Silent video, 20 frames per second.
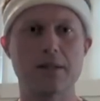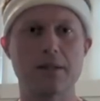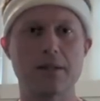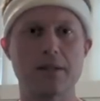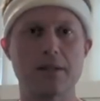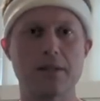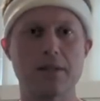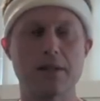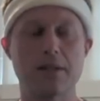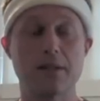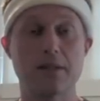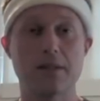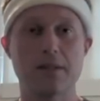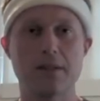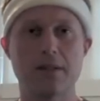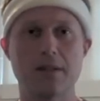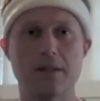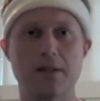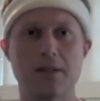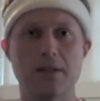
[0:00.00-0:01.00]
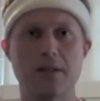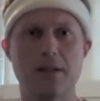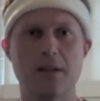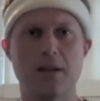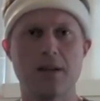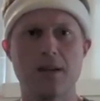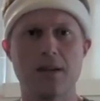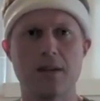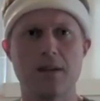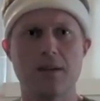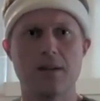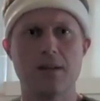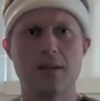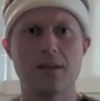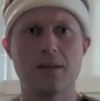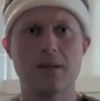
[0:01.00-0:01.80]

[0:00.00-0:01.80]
(no one is talking)